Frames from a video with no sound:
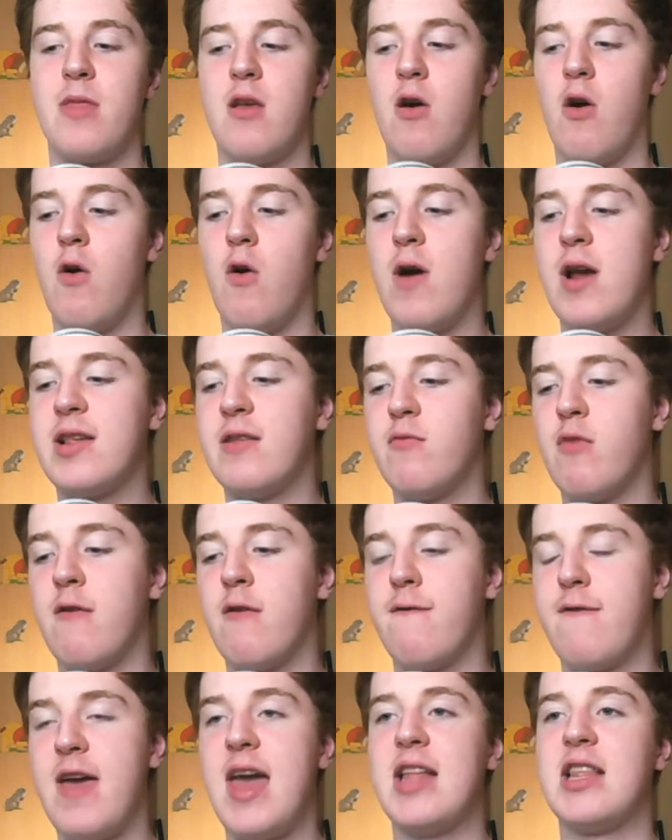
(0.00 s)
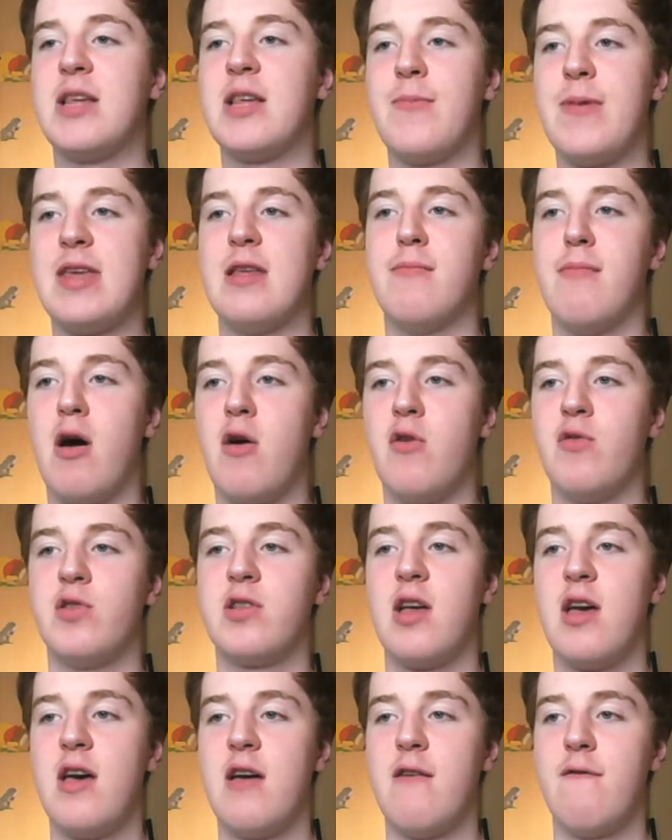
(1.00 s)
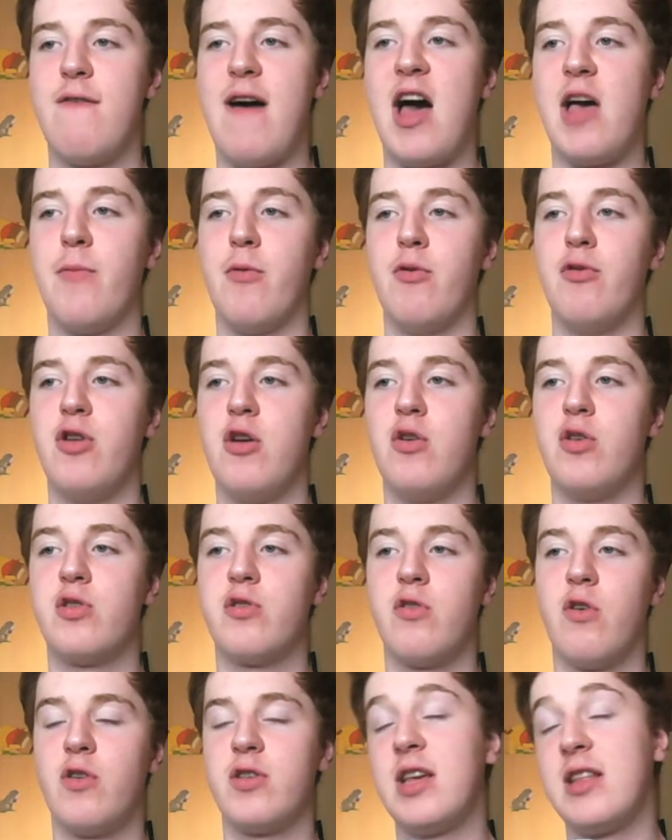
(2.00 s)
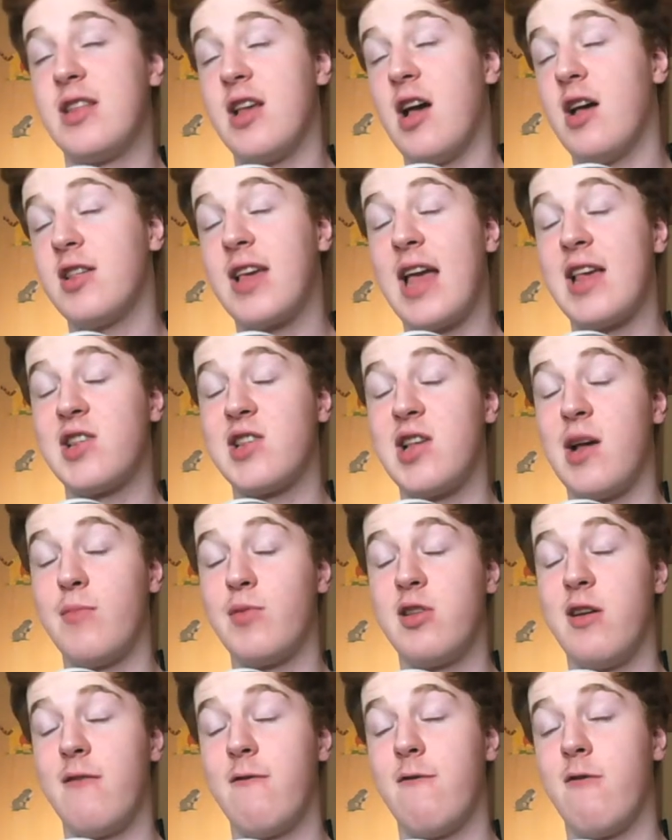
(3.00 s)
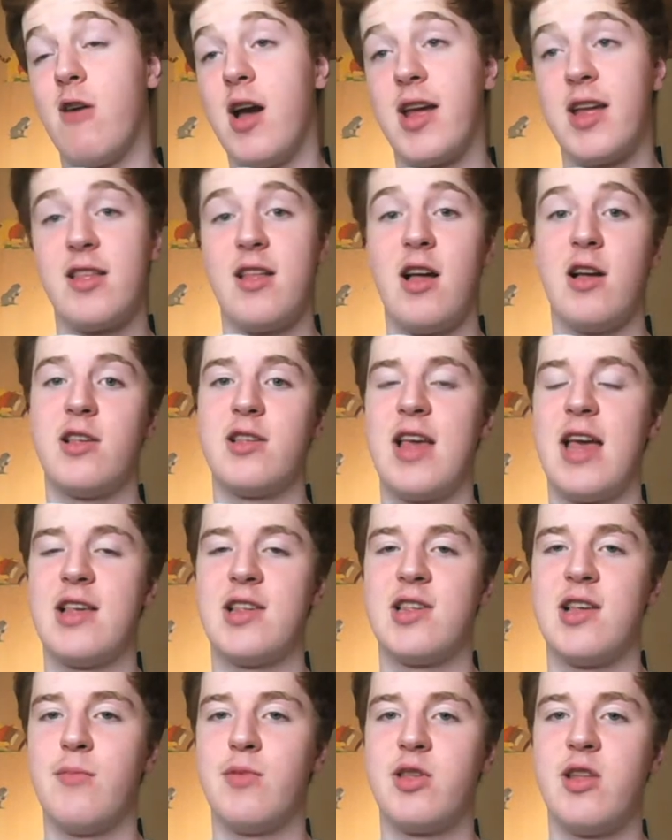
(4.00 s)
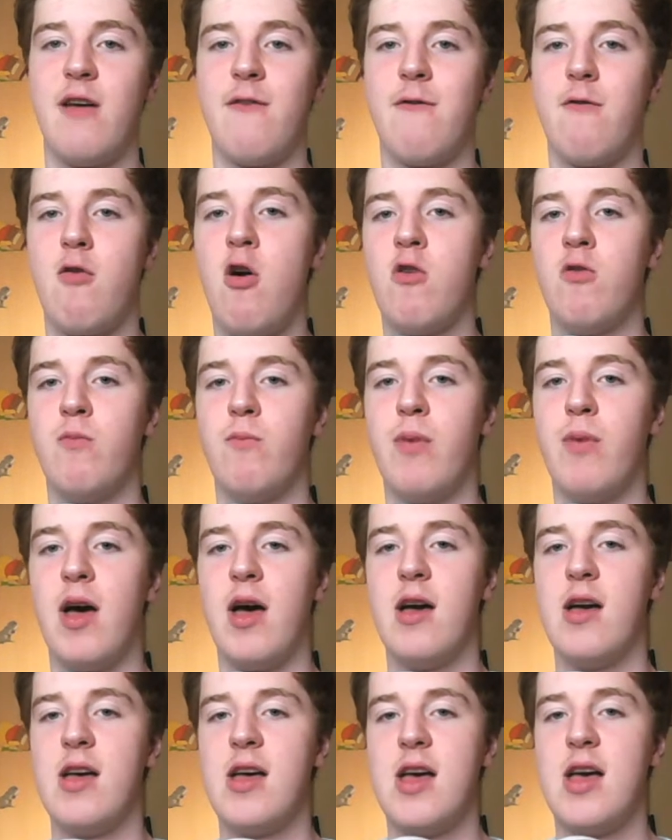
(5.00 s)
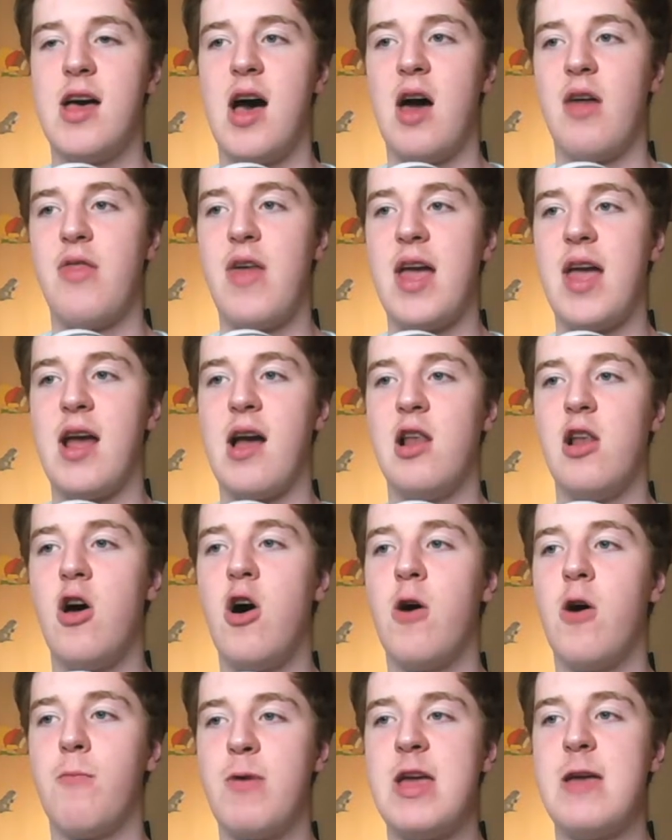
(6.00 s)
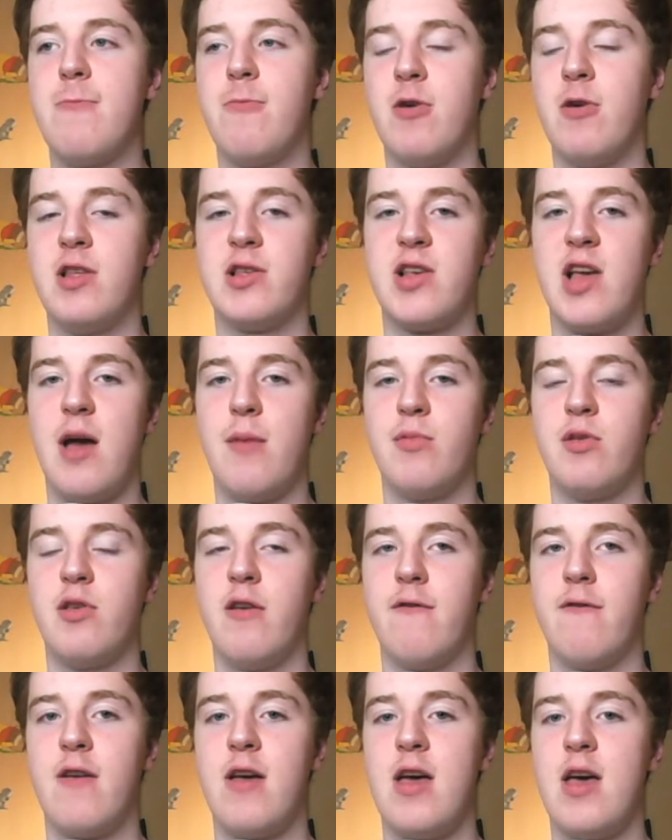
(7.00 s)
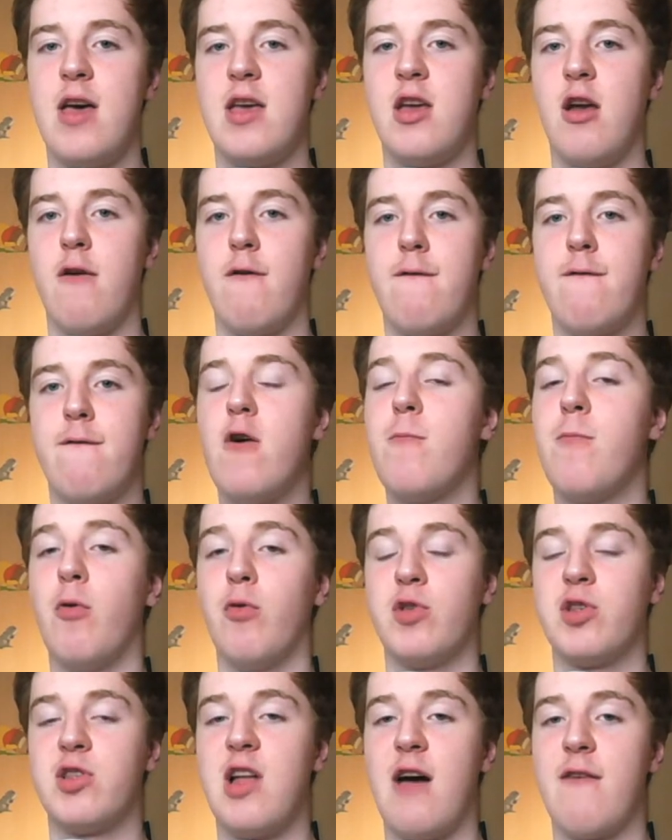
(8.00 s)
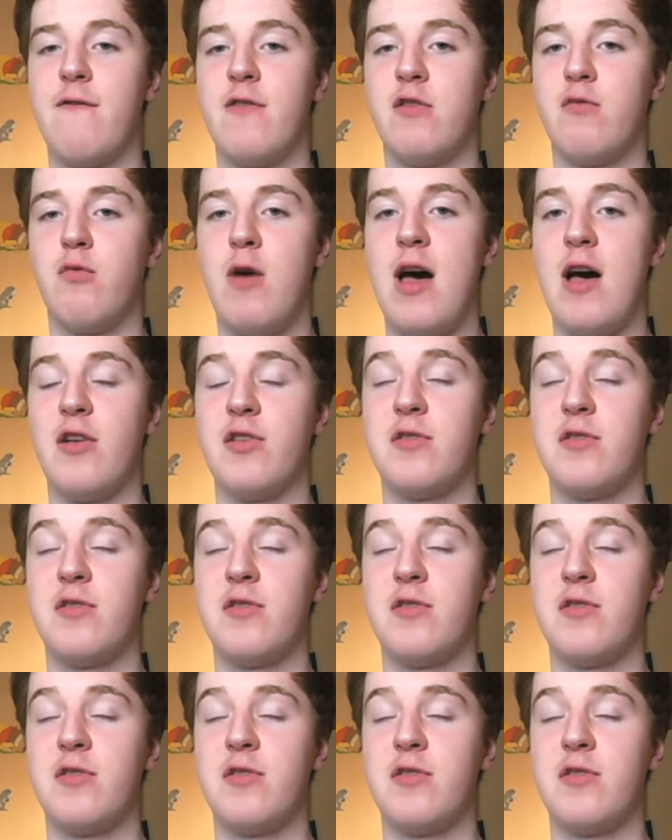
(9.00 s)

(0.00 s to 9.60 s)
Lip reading: Or isn't revered to be the most valuable news source. It does get some stuff right, does get some stuff wrong, but I think a lot of people, in terms of football stuff as well,